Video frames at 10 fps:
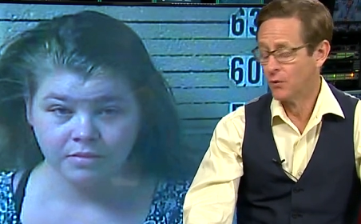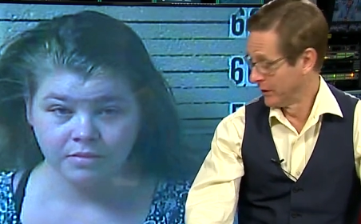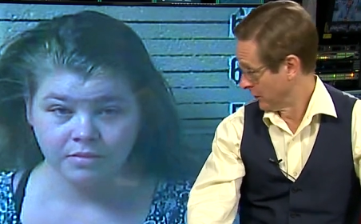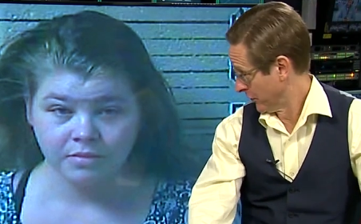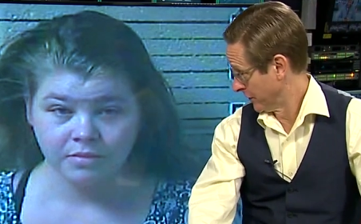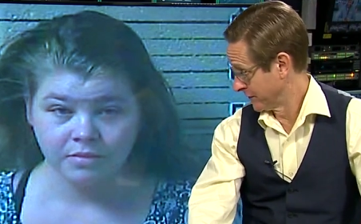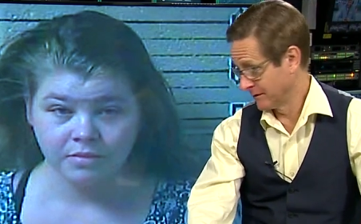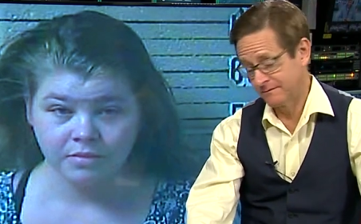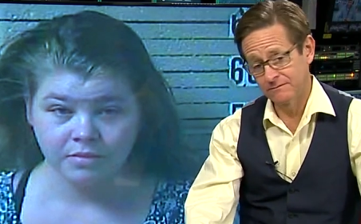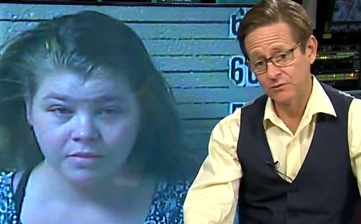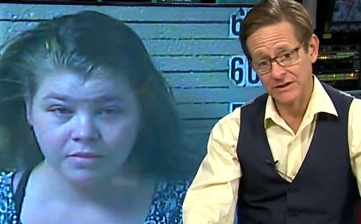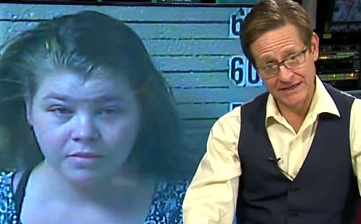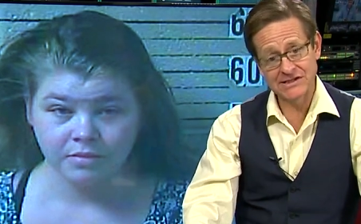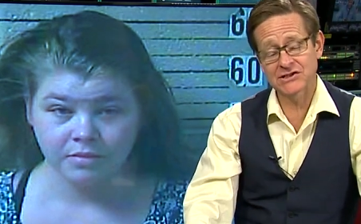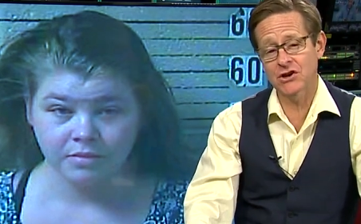Speaker 1: we learned
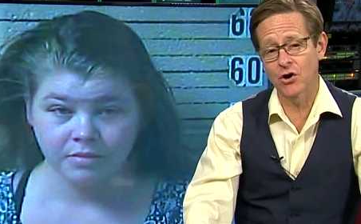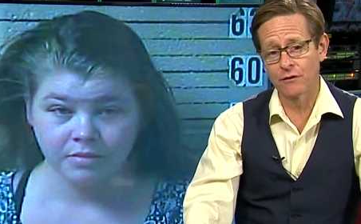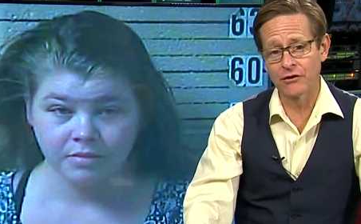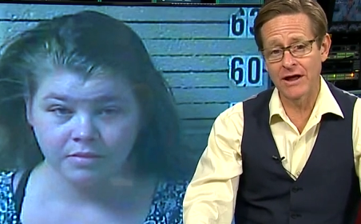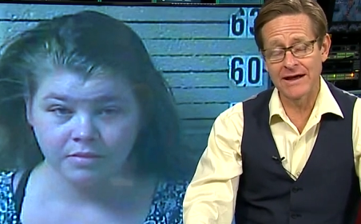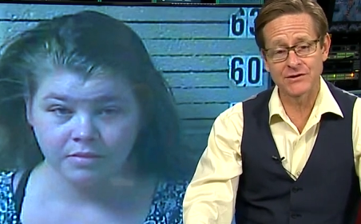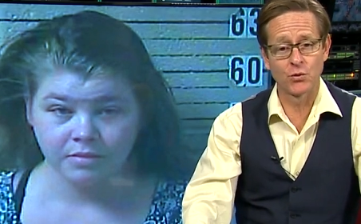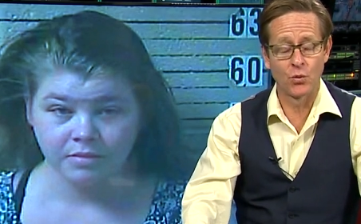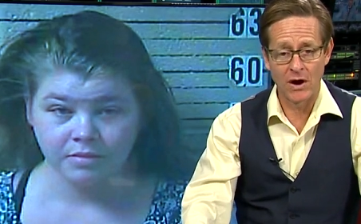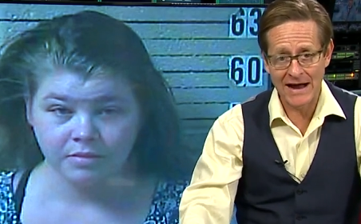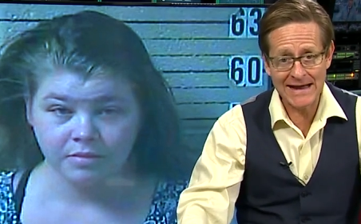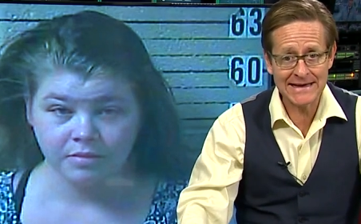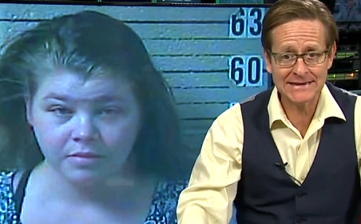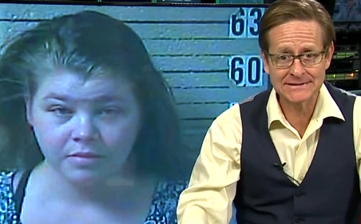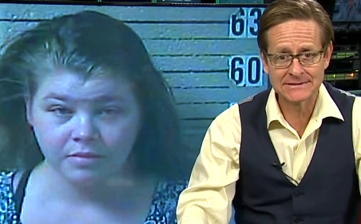released overnight. Why?
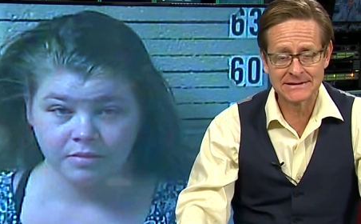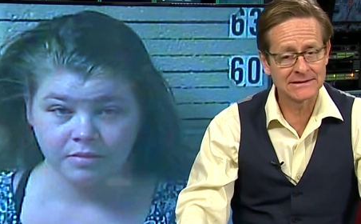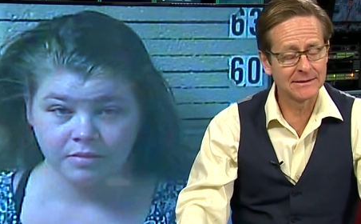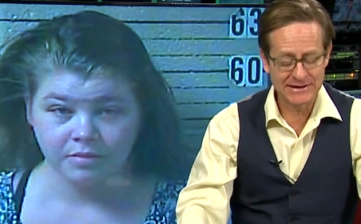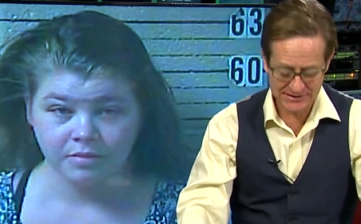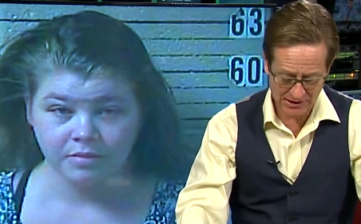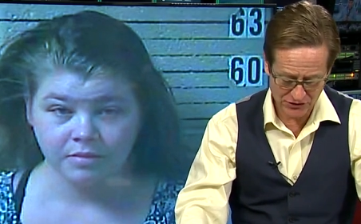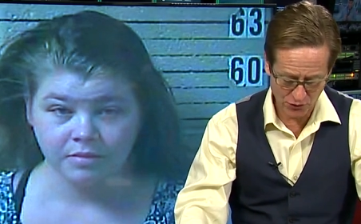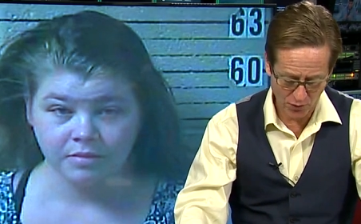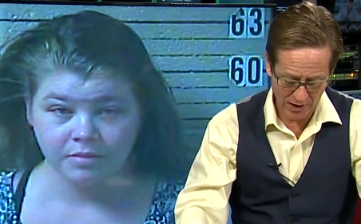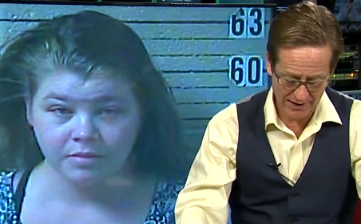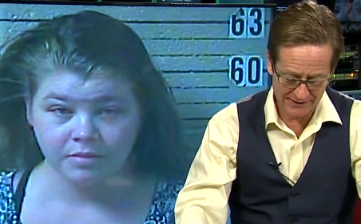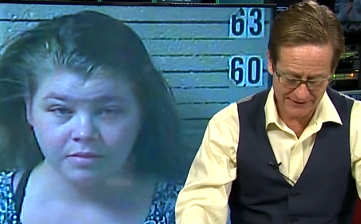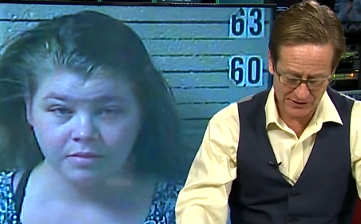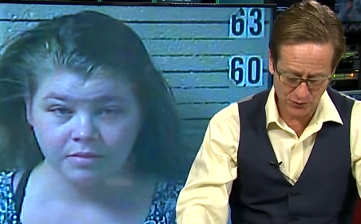Well, let me tell you why.
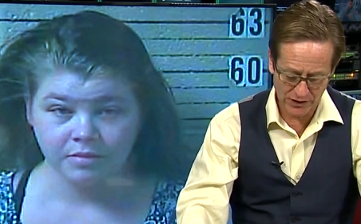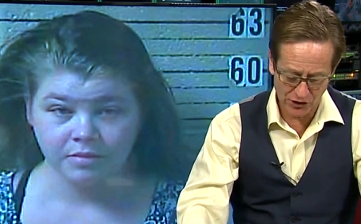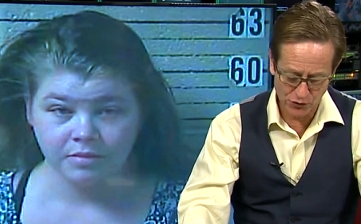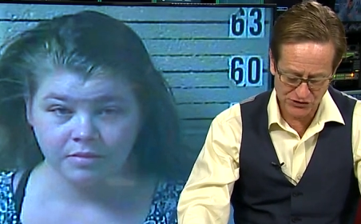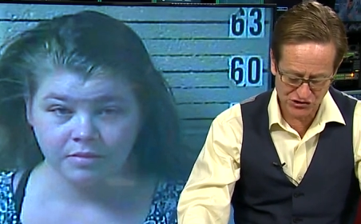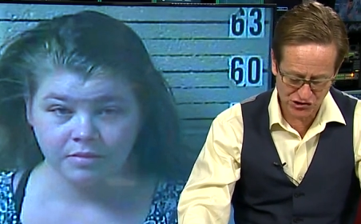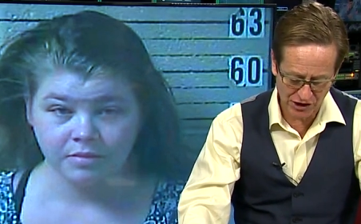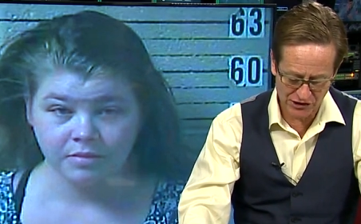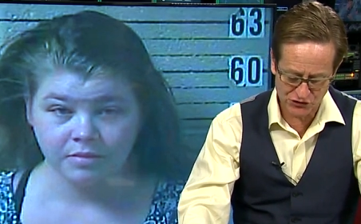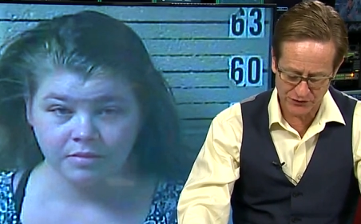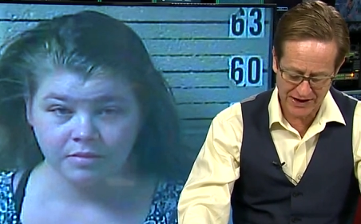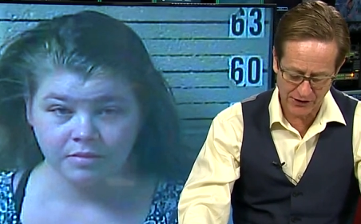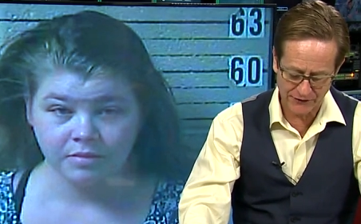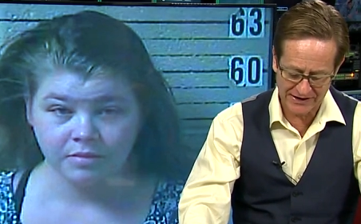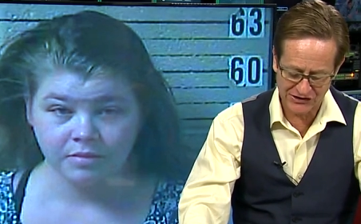Tidwell, who is charged with
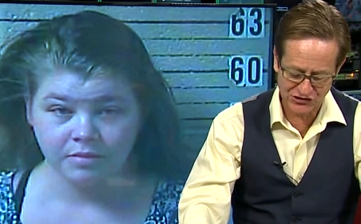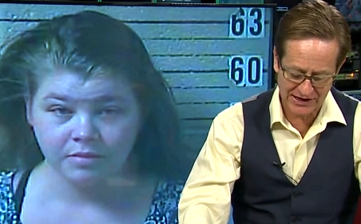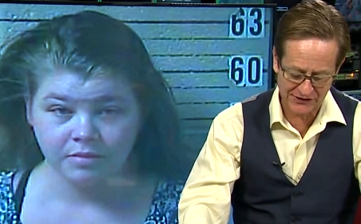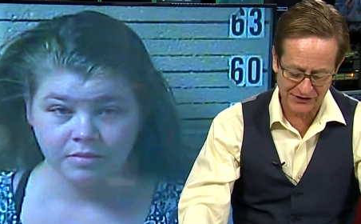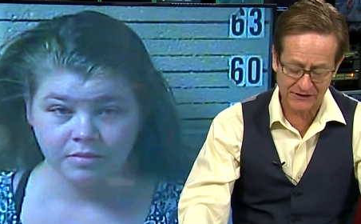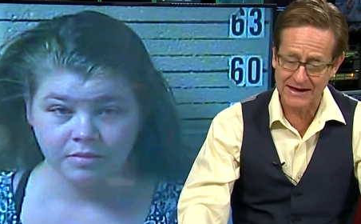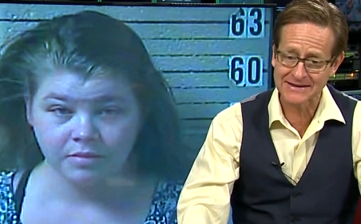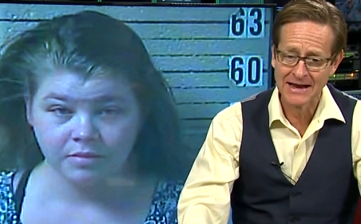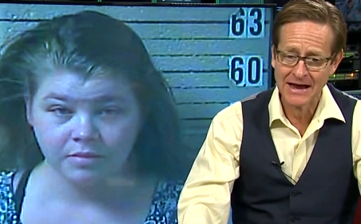aggravated child neglect,